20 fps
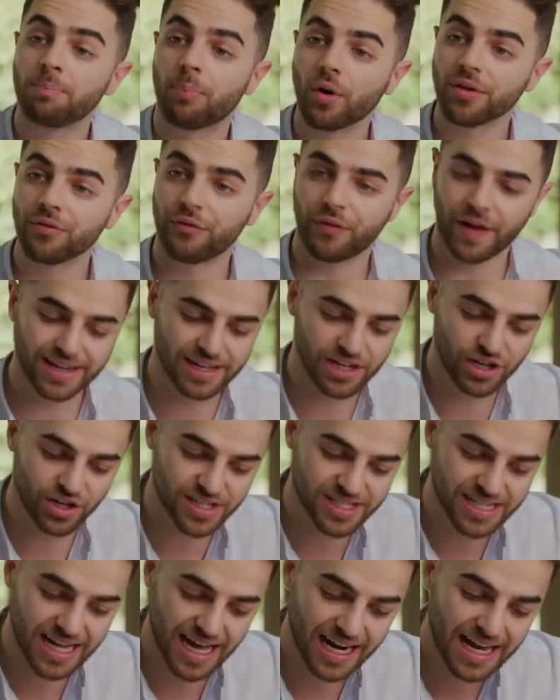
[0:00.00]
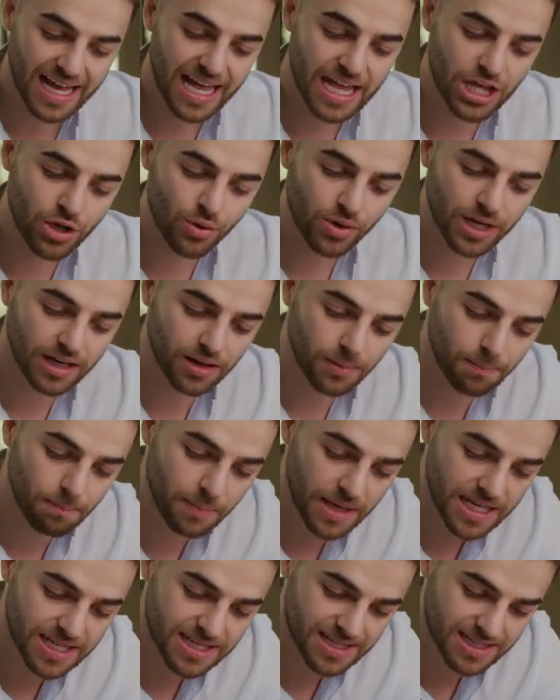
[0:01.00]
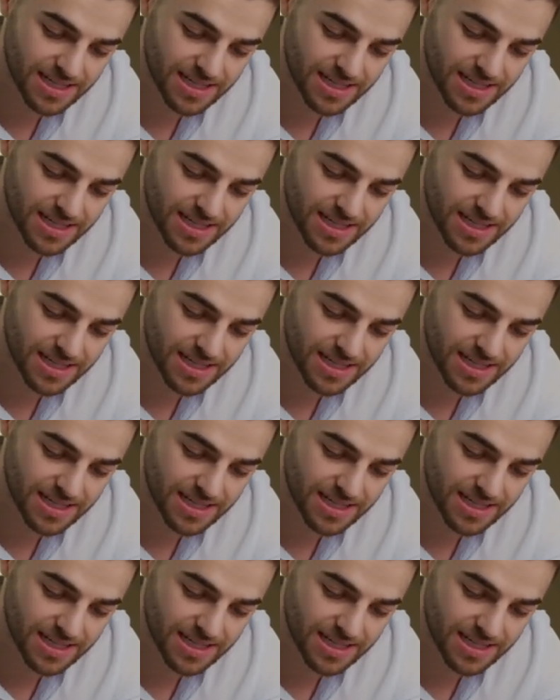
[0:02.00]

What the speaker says: the important fact here is that you cannot miss